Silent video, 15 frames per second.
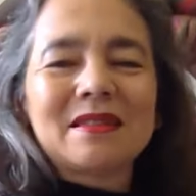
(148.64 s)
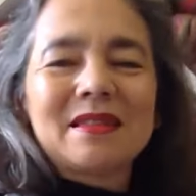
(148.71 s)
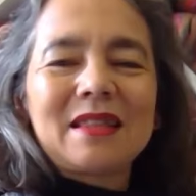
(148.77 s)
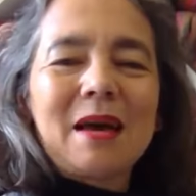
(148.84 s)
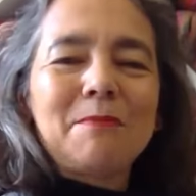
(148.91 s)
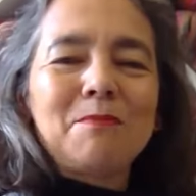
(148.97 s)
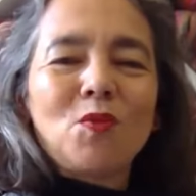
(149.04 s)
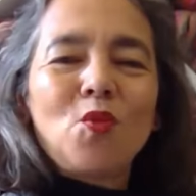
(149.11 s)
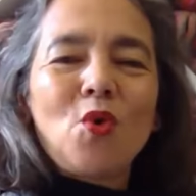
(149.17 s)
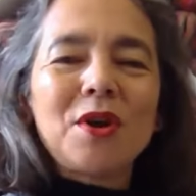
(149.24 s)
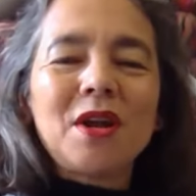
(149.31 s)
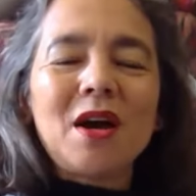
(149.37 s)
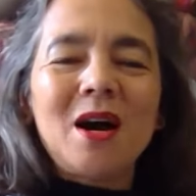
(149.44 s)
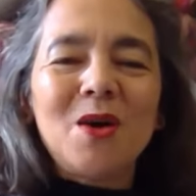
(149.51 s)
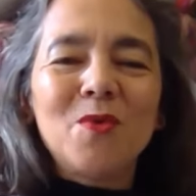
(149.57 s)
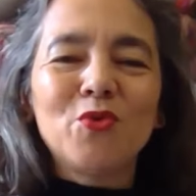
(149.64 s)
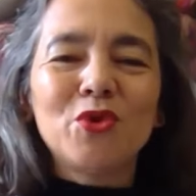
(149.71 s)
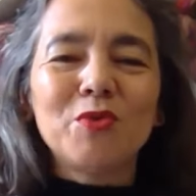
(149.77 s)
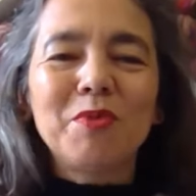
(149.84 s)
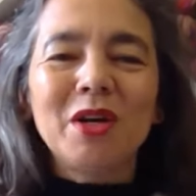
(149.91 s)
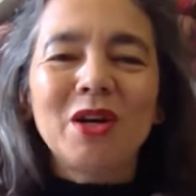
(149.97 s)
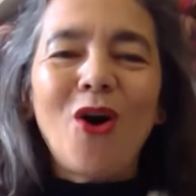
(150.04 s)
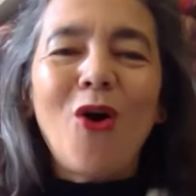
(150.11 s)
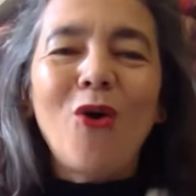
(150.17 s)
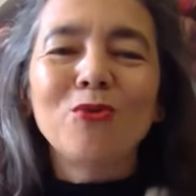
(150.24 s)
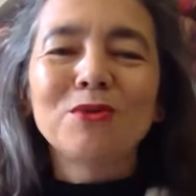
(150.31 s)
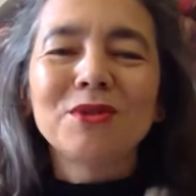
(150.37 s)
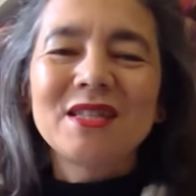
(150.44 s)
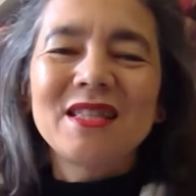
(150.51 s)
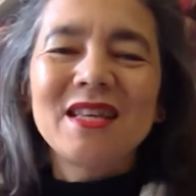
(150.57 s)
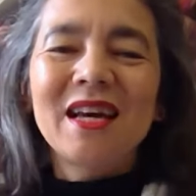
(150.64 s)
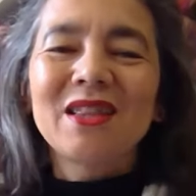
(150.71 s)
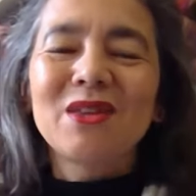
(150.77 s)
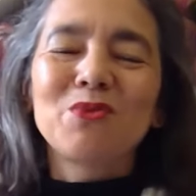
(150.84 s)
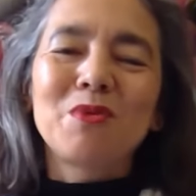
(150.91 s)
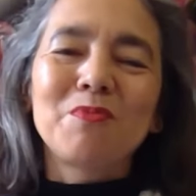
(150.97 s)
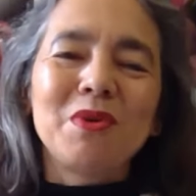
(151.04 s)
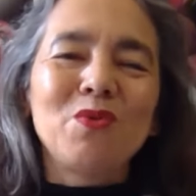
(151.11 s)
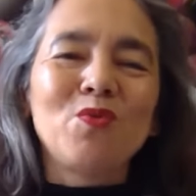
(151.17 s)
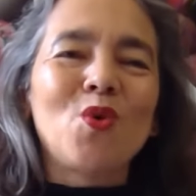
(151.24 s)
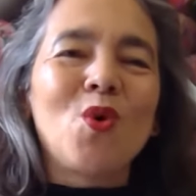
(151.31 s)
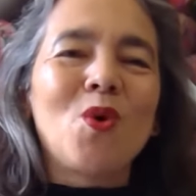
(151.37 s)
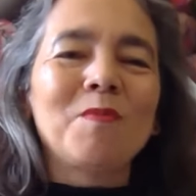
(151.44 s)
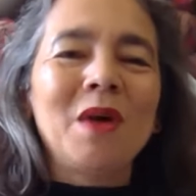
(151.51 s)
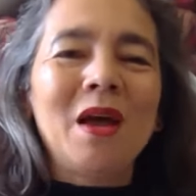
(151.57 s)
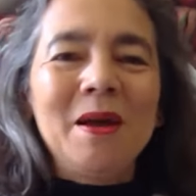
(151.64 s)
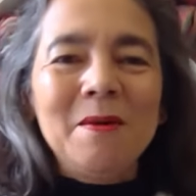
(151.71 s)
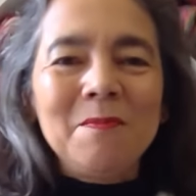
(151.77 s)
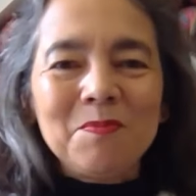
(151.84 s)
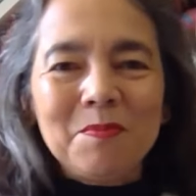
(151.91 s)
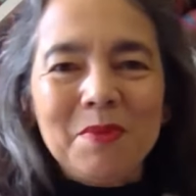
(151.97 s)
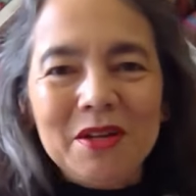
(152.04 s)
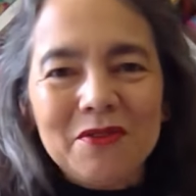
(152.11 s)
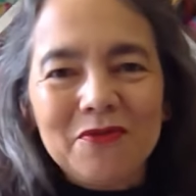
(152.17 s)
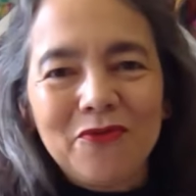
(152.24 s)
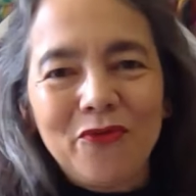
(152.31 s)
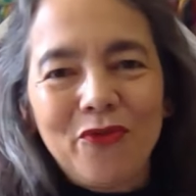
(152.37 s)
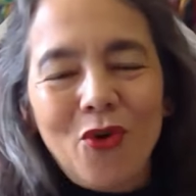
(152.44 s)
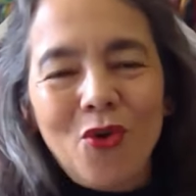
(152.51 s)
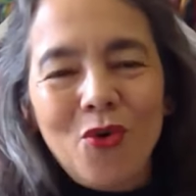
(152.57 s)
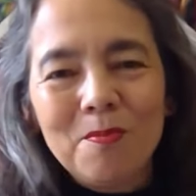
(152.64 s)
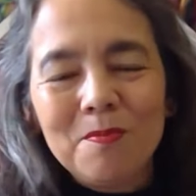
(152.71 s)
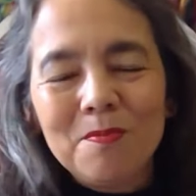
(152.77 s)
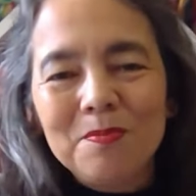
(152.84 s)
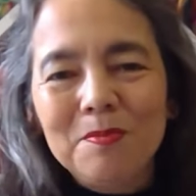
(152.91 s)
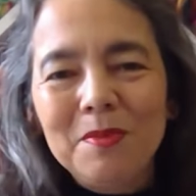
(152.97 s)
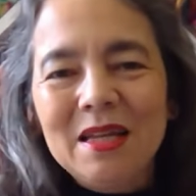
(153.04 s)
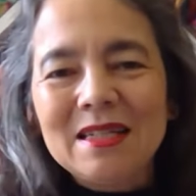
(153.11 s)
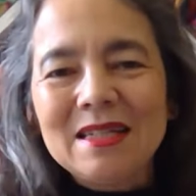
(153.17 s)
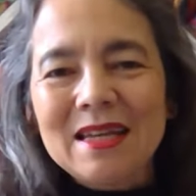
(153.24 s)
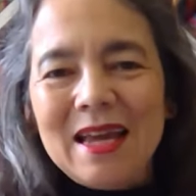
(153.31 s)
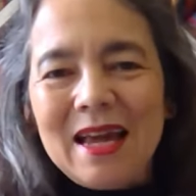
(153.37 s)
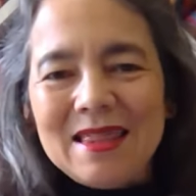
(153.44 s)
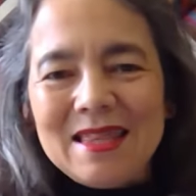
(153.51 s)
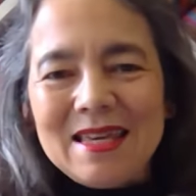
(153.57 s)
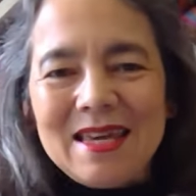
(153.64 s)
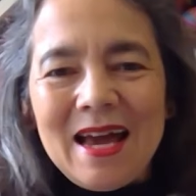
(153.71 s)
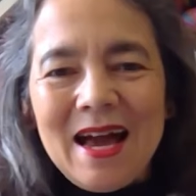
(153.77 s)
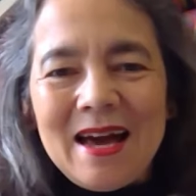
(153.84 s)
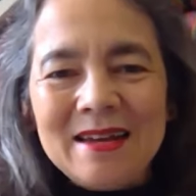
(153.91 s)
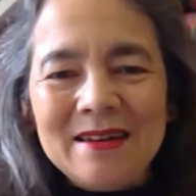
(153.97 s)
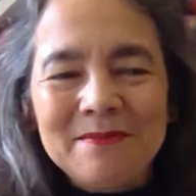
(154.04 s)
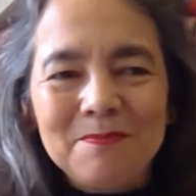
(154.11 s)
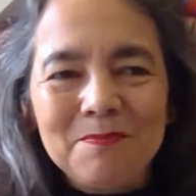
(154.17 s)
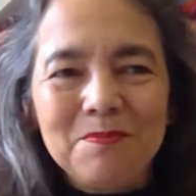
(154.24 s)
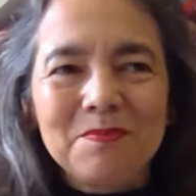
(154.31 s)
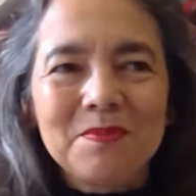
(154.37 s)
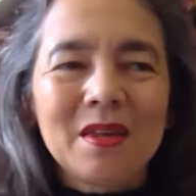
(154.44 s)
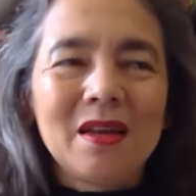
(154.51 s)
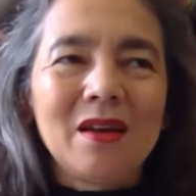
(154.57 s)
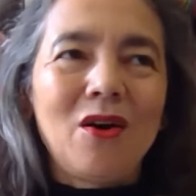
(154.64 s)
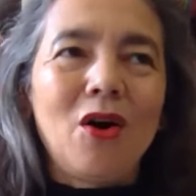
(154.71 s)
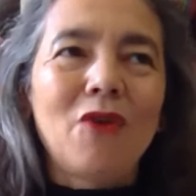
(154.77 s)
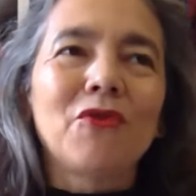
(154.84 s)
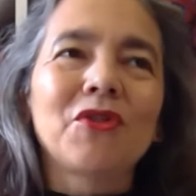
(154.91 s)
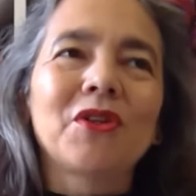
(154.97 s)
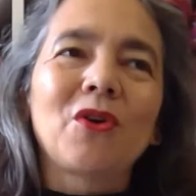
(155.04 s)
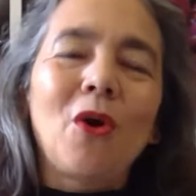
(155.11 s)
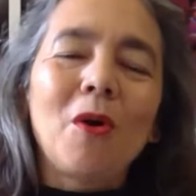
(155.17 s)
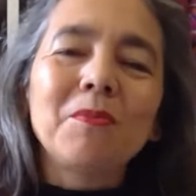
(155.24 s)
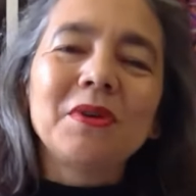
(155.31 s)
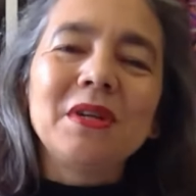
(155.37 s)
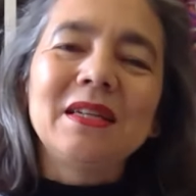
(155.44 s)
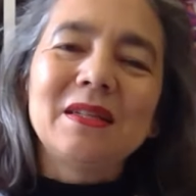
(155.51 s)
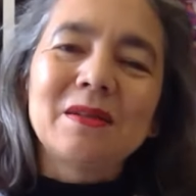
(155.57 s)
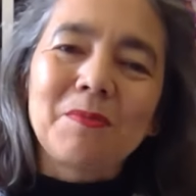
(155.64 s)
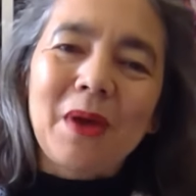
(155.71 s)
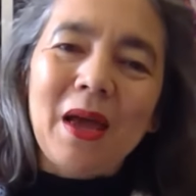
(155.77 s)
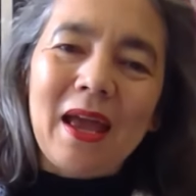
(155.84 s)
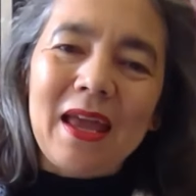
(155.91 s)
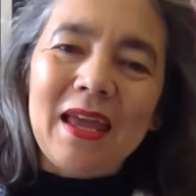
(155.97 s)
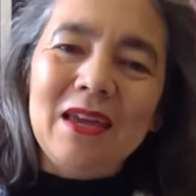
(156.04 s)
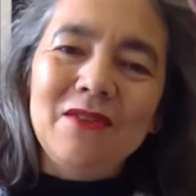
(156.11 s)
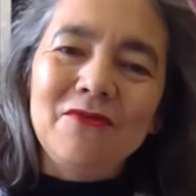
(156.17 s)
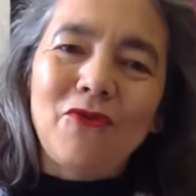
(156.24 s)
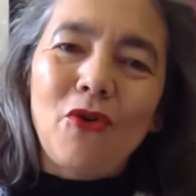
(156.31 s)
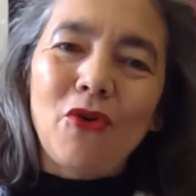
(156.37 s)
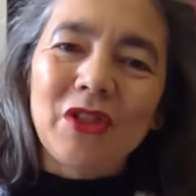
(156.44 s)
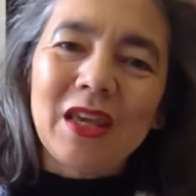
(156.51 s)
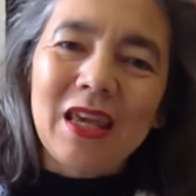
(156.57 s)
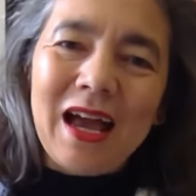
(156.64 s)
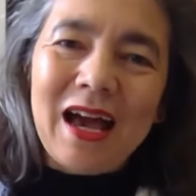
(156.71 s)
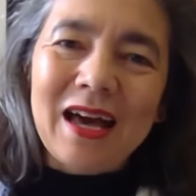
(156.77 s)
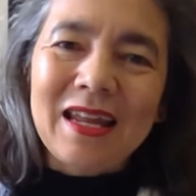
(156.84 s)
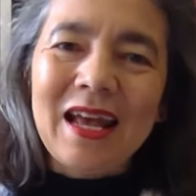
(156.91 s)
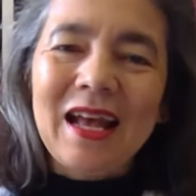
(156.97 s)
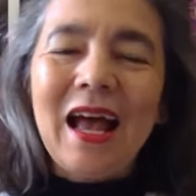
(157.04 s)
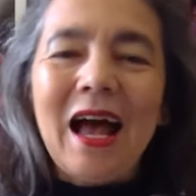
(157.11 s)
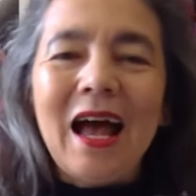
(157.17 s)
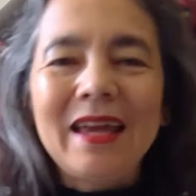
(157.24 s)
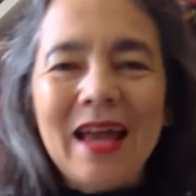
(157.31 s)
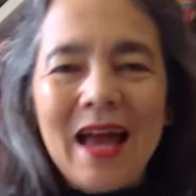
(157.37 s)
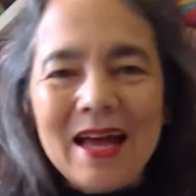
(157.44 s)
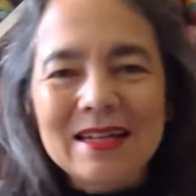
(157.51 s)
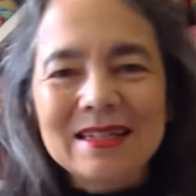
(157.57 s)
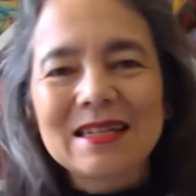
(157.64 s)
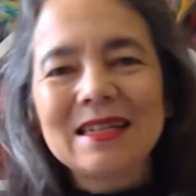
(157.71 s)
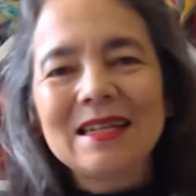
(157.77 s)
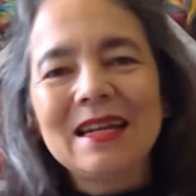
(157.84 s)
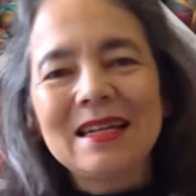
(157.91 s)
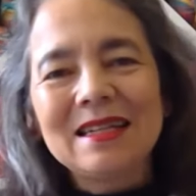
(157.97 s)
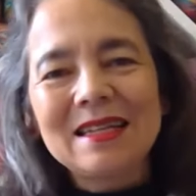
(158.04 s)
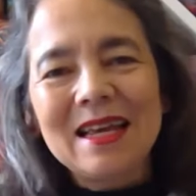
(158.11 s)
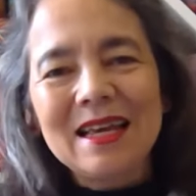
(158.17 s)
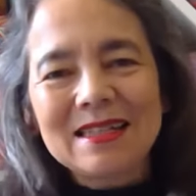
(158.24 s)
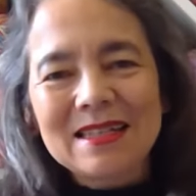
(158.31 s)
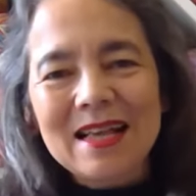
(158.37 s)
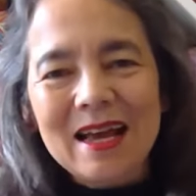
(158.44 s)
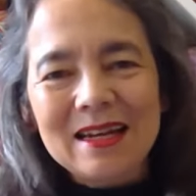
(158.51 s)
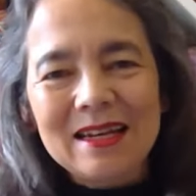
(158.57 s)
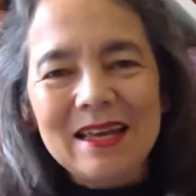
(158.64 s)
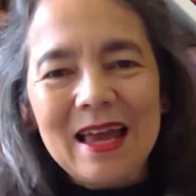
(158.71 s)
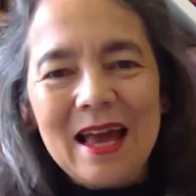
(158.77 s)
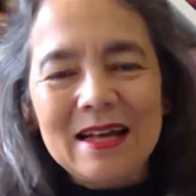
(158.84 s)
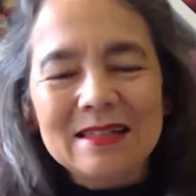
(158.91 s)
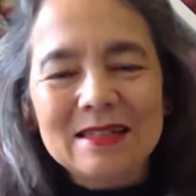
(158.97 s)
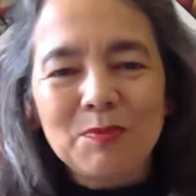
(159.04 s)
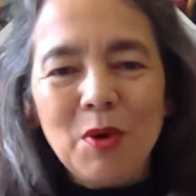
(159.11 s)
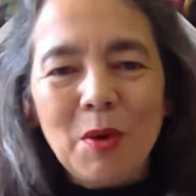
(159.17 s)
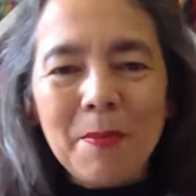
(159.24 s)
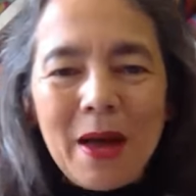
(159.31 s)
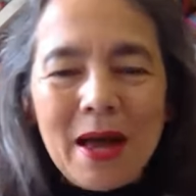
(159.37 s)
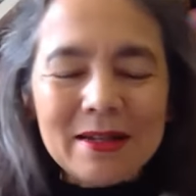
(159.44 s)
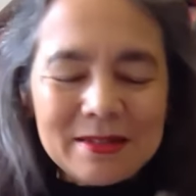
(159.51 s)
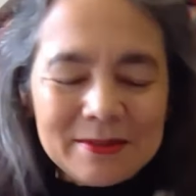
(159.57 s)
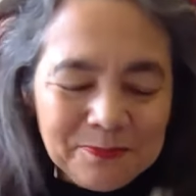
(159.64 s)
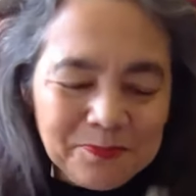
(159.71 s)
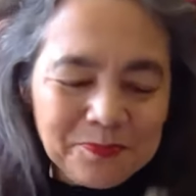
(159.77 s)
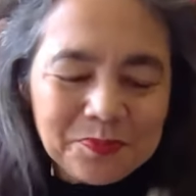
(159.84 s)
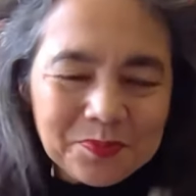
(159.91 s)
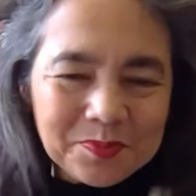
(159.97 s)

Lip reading: that one arm would be cold and the other would be warm. But for me to get the yarn, or for the company to pay for the yarn, I had to knit exactly as per pattern.